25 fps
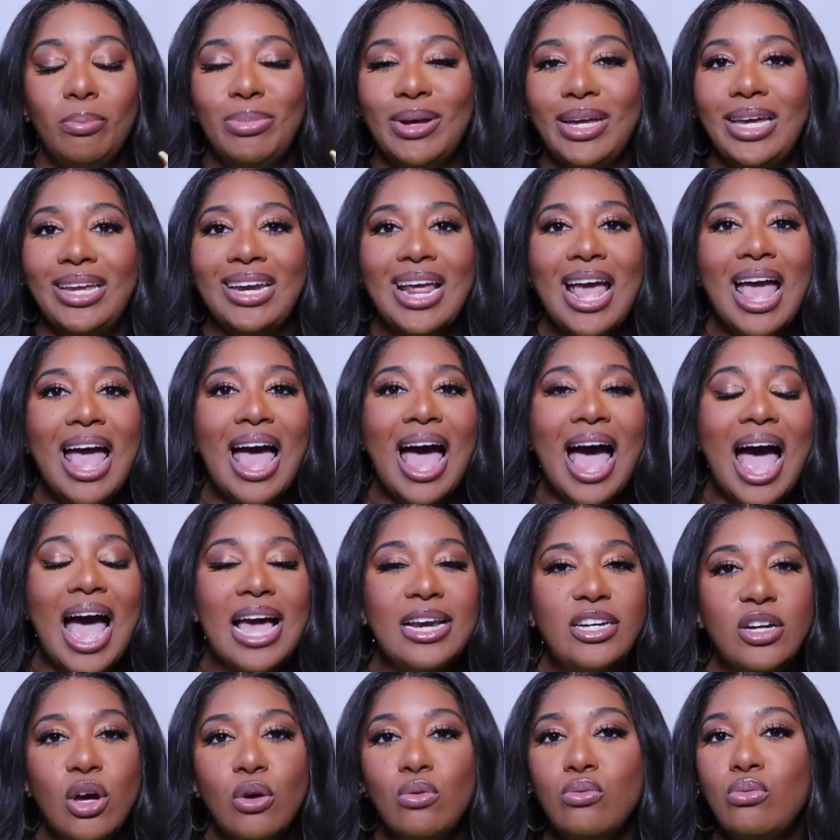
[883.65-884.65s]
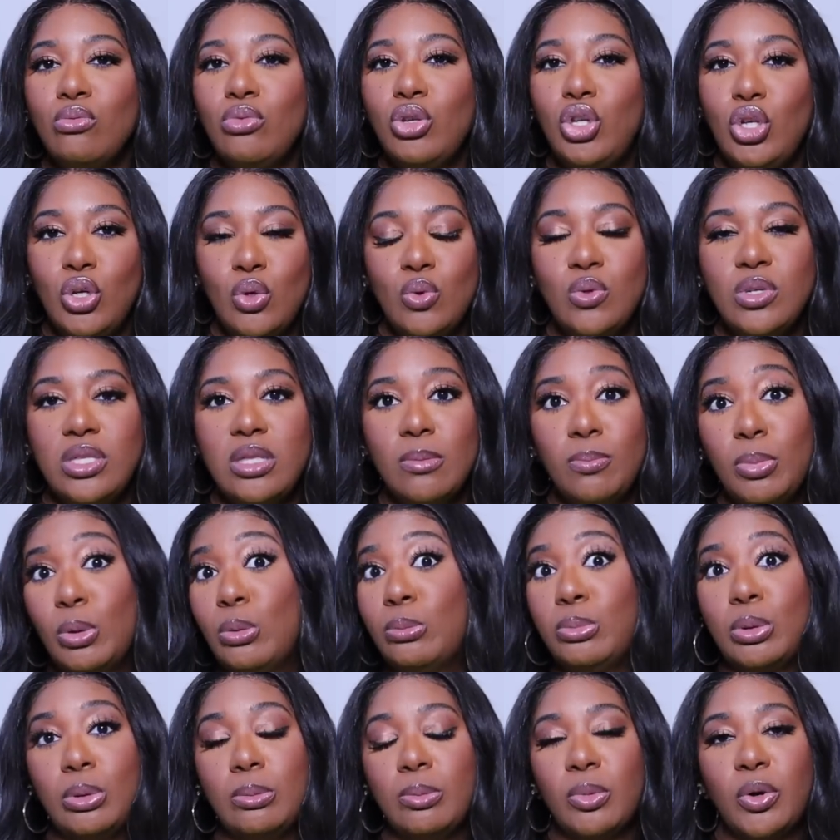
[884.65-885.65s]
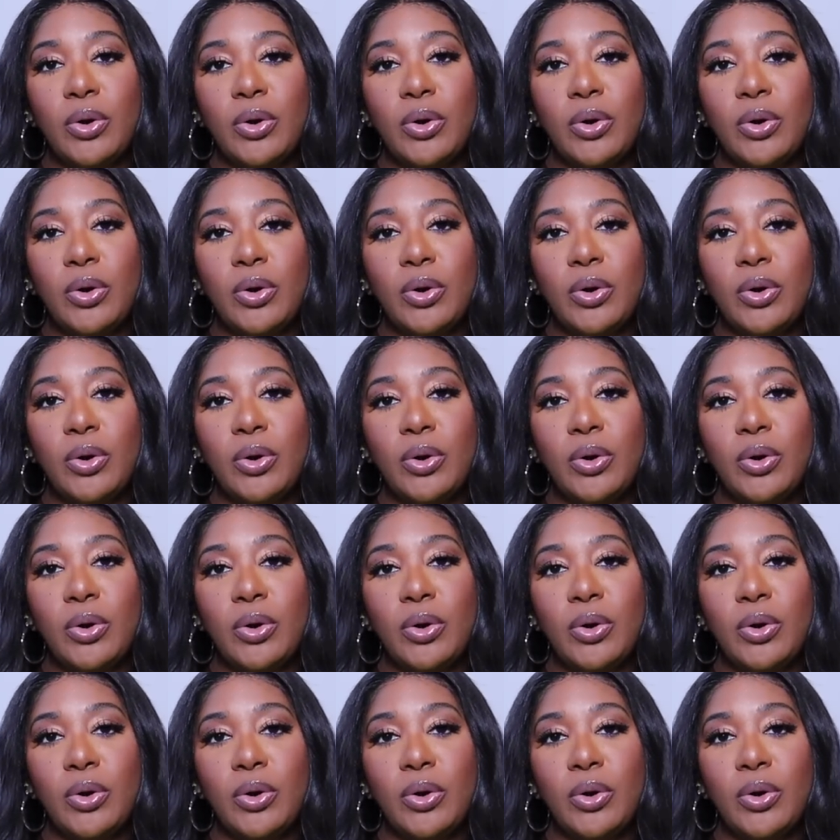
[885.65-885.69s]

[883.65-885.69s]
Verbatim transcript: But I don't use the Bum Bum